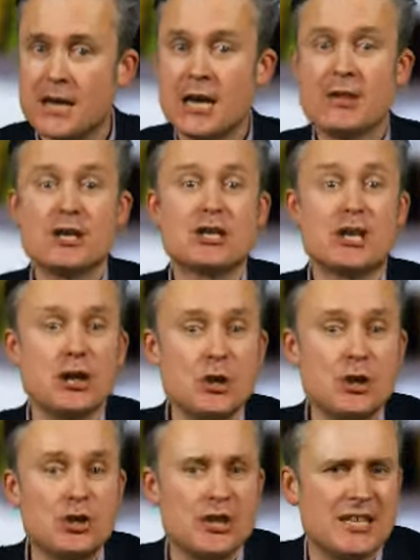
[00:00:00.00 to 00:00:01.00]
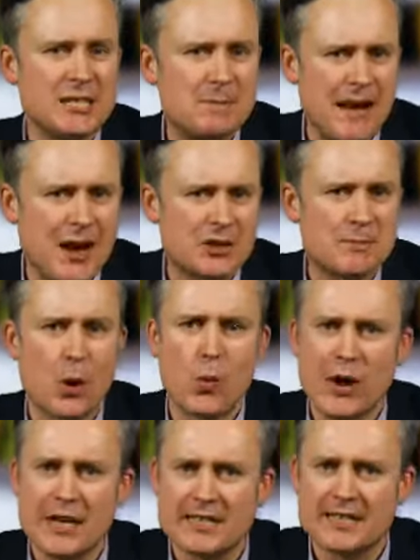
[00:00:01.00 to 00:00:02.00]
The solution espoused by
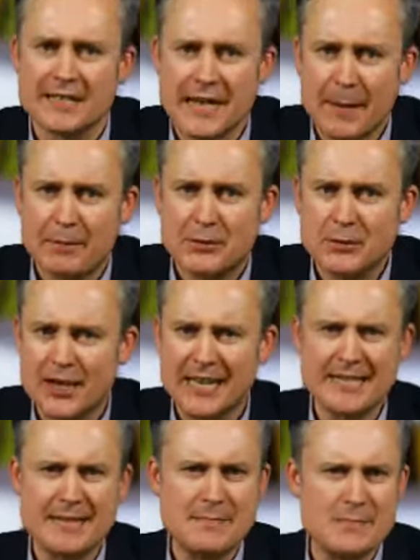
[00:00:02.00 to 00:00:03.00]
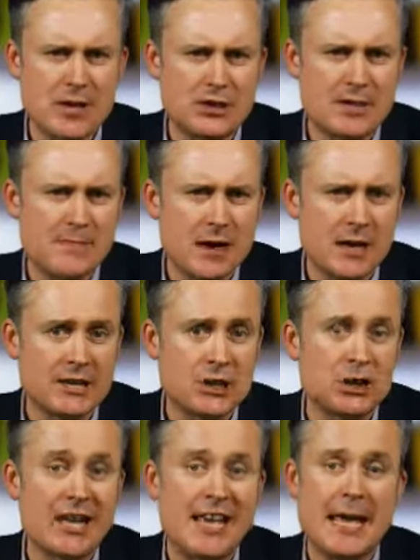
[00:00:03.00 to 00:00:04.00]
Western capital is emerging markets
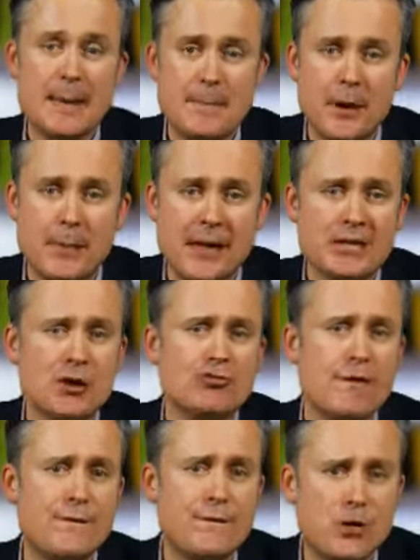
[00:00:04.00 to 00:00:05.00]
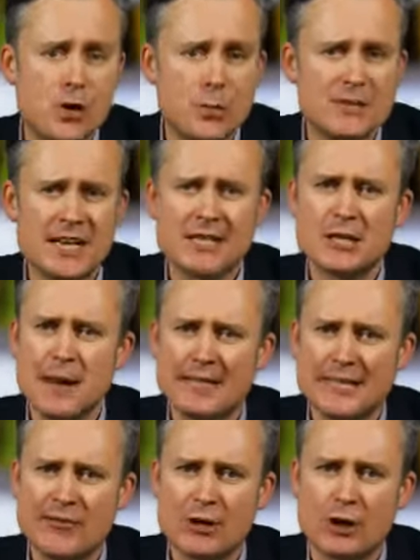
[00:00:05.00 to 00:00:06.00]
should implement reforms to make
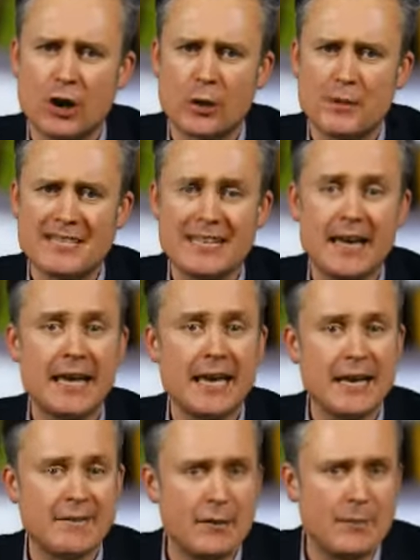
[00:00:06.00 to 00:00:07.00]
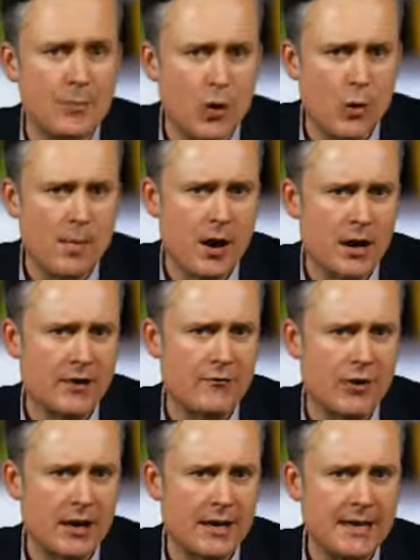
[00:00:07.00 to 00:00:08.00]
their economies even more market
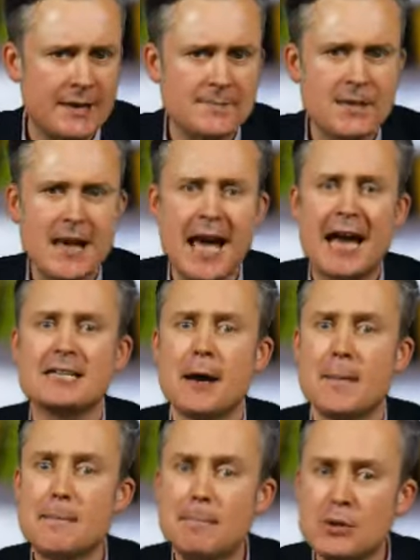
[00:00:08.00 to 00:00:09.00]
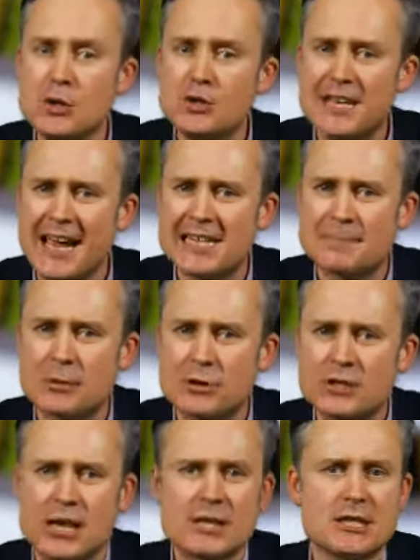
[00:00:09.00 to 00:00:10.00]
friendly and boost
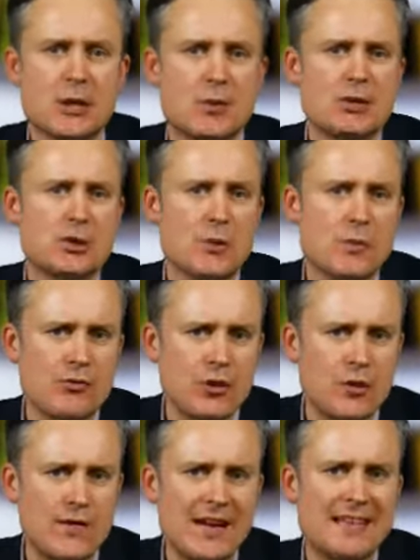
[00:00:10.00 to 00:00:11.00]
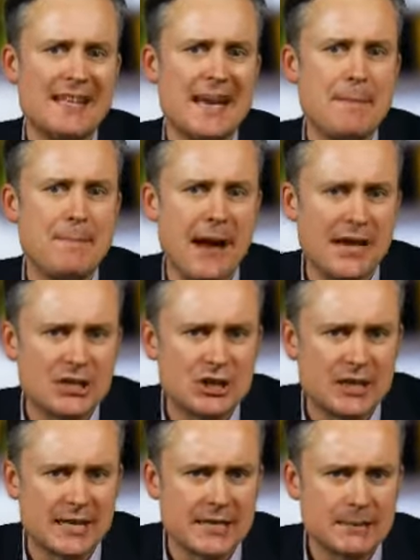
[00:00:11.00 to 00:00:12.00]
exports so as to improve their balance
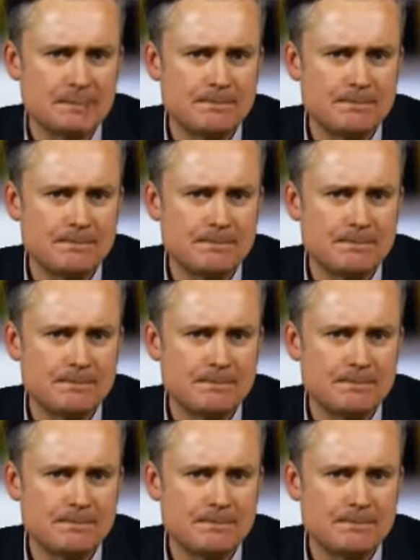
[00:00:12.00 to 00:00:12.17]
sheets.